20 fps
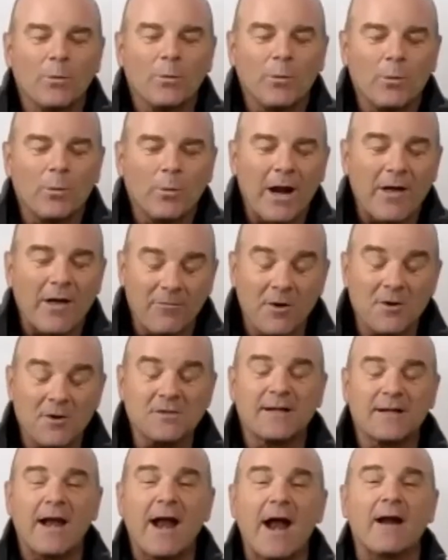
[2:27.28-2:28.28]
now. When I
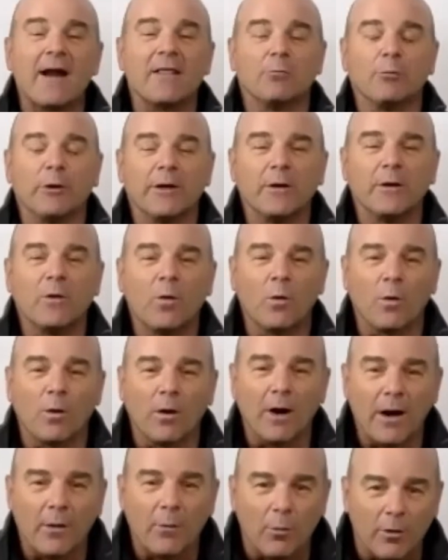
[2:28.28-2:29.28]
first got out of the Marine Corps,
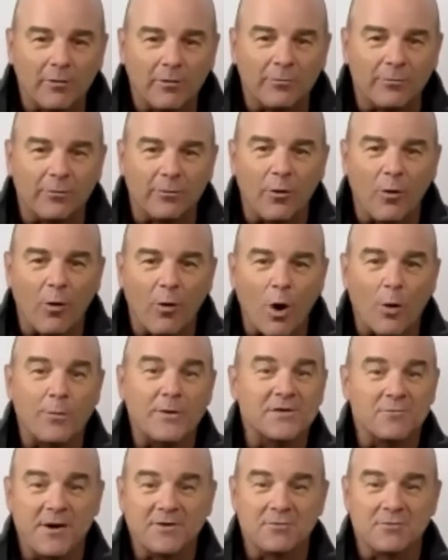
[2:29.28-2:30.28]
I worked for Arby's
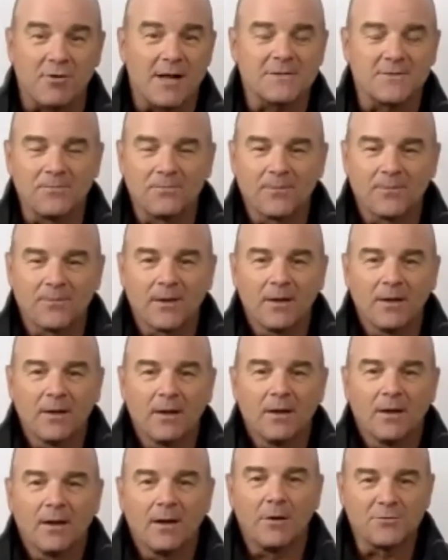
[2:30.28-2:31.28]
Restaurants. I
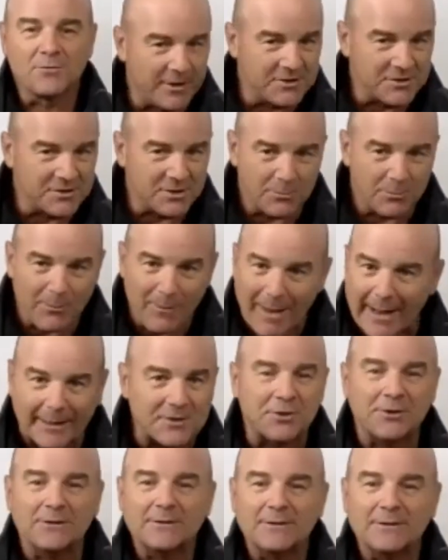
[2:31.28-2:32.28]
was a regional
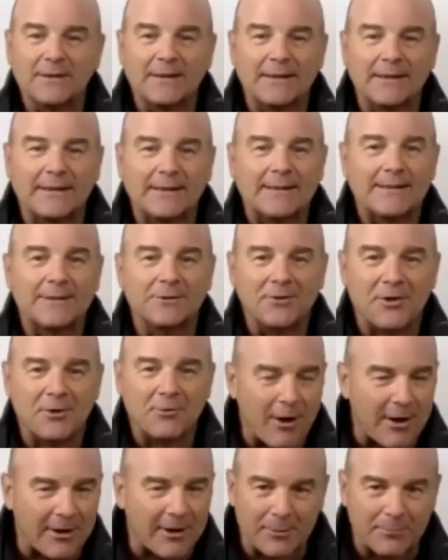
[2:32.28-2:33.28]
manager,
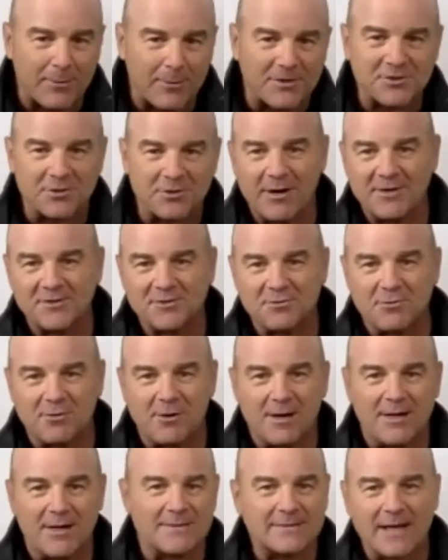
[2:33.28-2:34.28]
running a bunch of
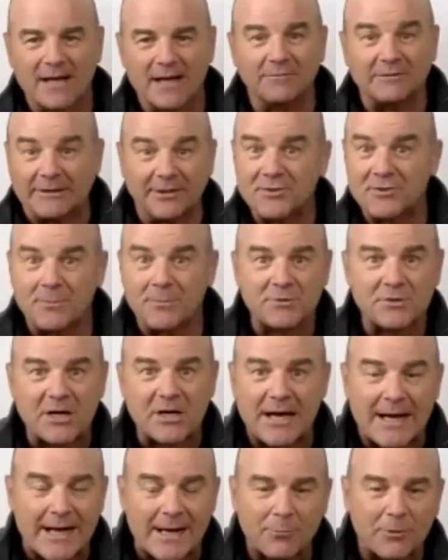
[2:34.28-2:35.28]
restaurants, kind of a leadership
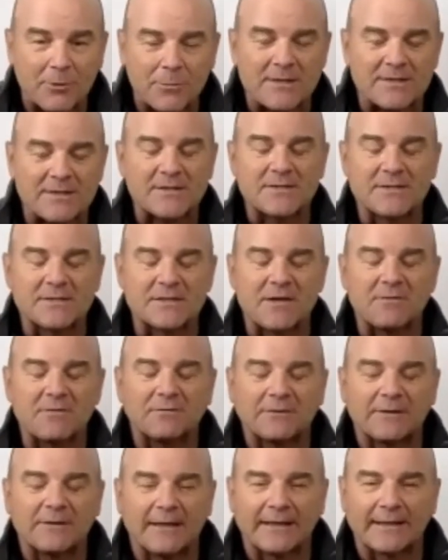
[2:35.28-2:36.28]
job with business and stuff
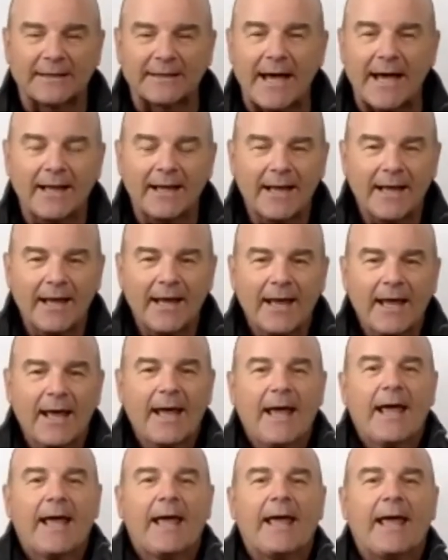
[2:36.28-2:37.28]
like that.
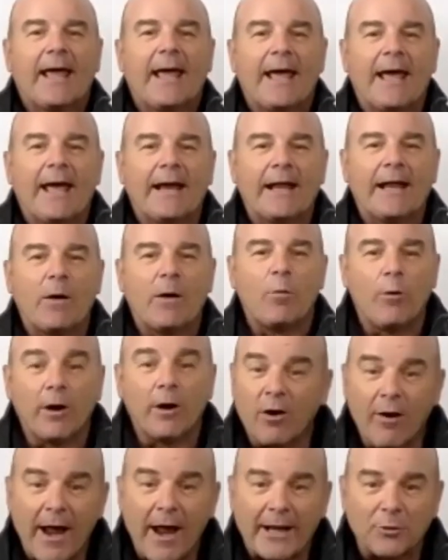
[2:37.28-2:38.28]
And at one of
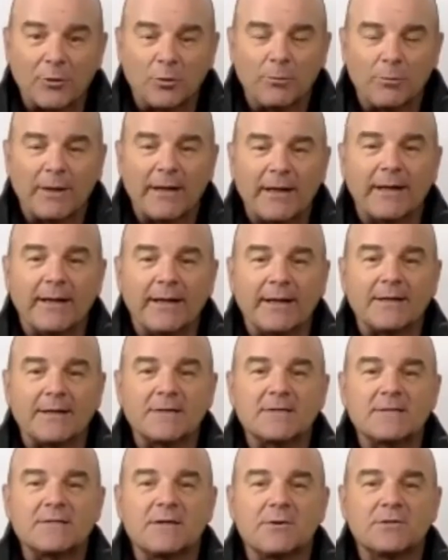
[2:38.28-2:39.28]
our annual meetings,
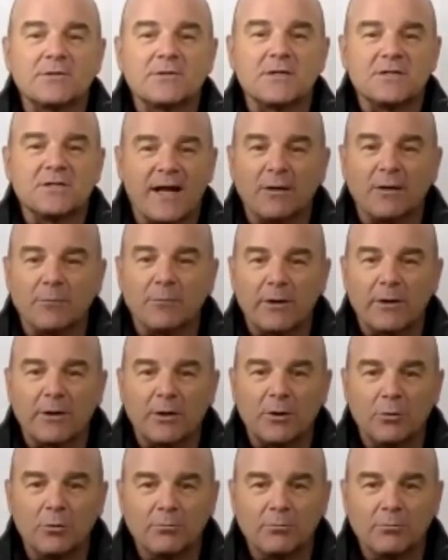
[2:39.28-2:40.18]
there was a gentleman who